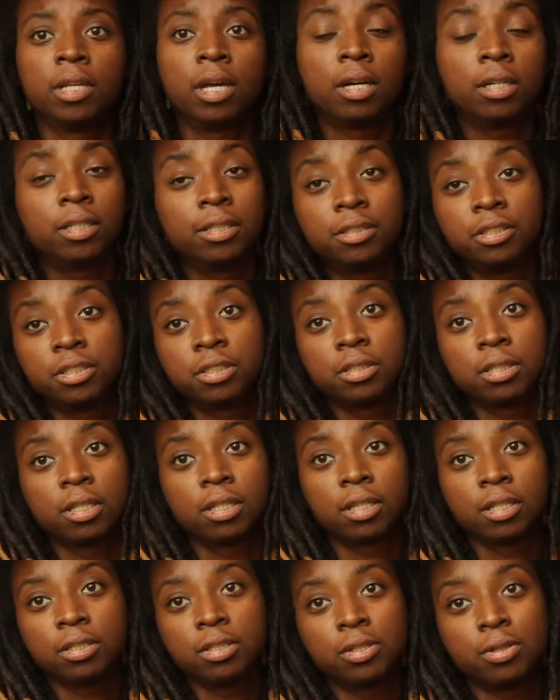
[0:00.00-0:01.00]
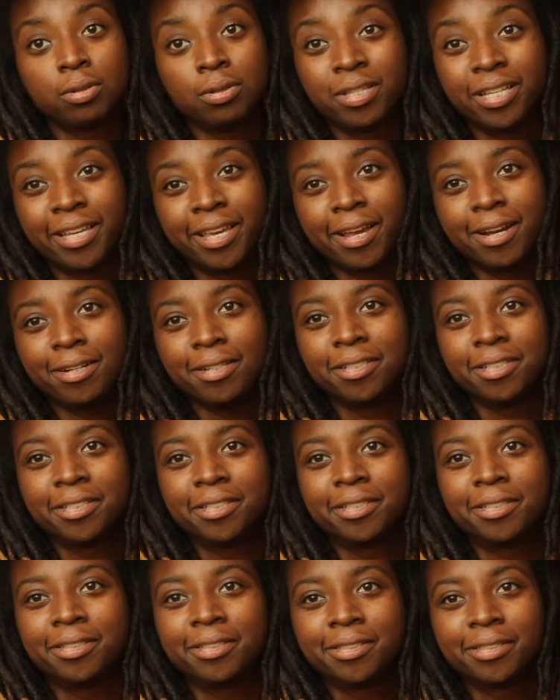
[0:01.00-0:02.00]
now let's get to the
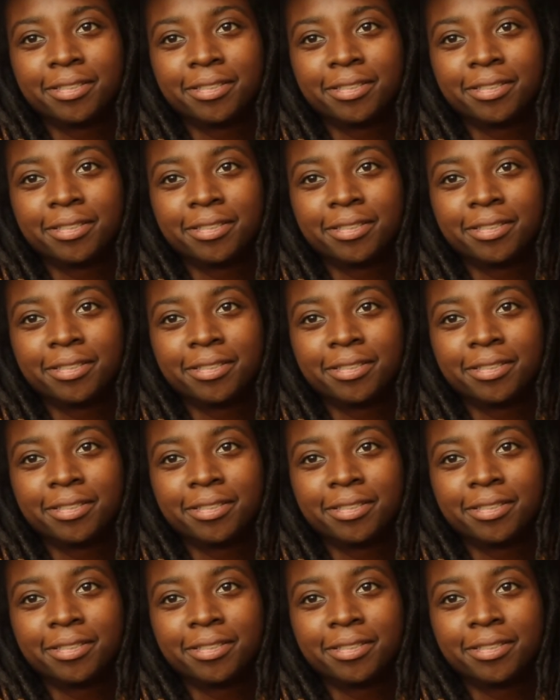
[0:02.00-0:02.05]
carry-on.